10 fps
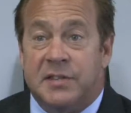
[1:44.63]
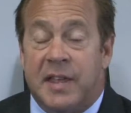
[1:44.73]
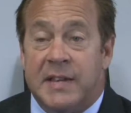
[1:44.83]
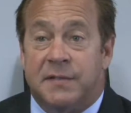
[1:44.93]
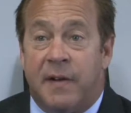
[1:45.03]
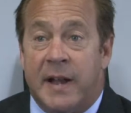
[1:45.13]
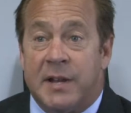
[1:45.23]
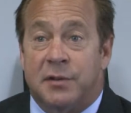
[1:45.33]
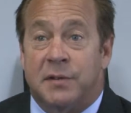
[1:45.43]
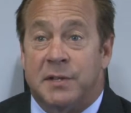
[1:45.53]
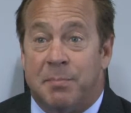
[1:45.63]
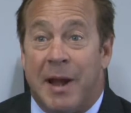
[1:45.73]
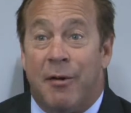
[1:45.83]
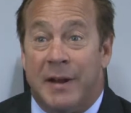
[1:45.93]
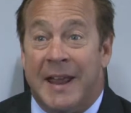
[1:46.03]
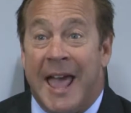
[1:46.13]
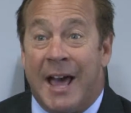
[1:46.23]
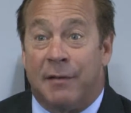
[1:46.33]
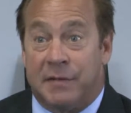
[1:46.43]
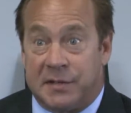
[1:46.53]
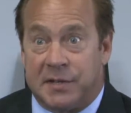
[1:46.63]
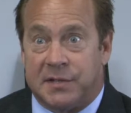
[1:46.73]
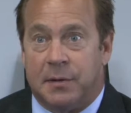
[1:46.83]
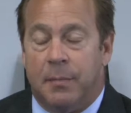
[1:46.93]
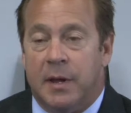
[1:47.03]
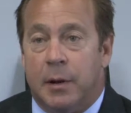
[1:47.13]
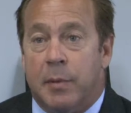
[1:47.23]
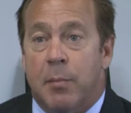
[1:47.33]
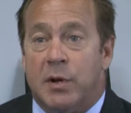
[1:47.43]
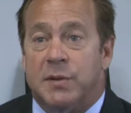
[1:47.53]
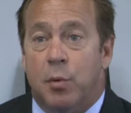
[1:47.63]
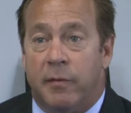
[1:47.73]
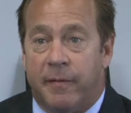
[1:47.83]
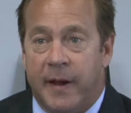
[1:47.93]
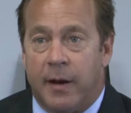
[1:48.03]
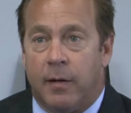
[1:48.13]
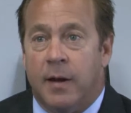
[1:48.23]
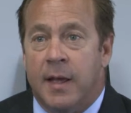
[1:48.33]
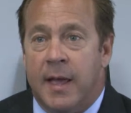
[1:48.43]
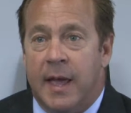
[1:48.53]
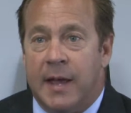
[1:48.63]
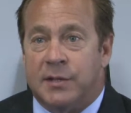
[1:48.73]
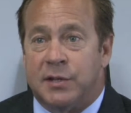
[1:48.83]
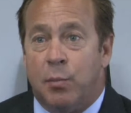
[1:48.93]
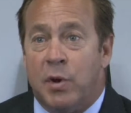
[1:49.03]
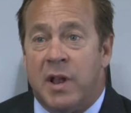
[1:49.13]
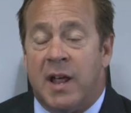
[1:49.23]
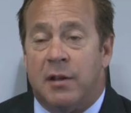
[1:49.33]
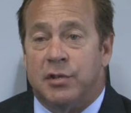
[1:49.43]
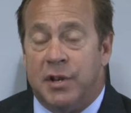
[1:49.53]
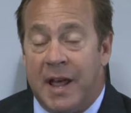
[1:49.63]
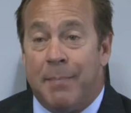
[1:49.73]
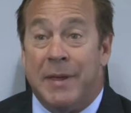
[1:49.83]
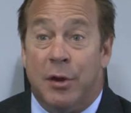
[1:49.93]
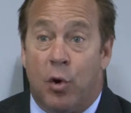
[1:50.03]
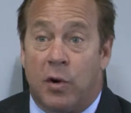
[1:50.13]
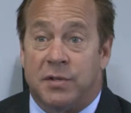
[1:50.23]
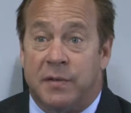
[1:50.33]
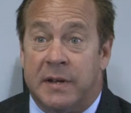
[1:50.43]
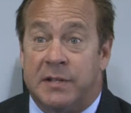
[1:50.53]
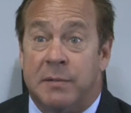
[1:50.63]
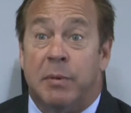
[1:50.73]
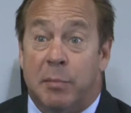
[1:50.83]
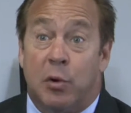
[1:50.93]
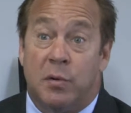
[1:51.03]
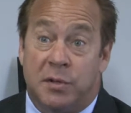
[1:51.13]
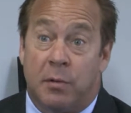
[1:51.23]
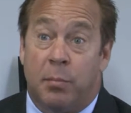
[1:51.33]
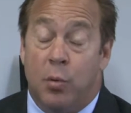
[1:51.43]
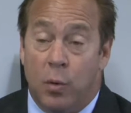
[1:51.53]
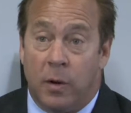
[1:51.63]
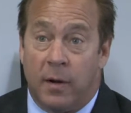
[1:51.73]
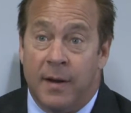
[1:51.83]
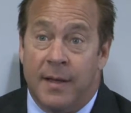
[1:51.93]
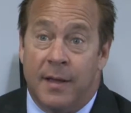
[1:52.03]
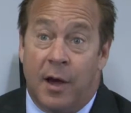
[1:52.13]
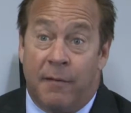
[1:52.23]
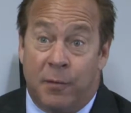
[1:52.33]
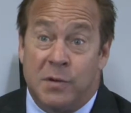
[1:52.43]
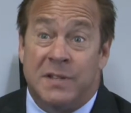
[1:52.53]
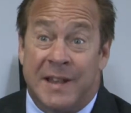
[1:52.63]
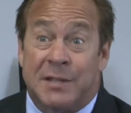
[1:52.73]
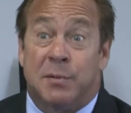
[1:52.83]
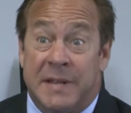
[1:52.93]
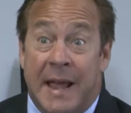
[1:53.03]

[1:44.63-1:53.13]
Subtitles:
takes financial disparity out of the system. It'll be much more fair, and someone should not be incarcerated simply because they're poor. Unfortunately, that's what's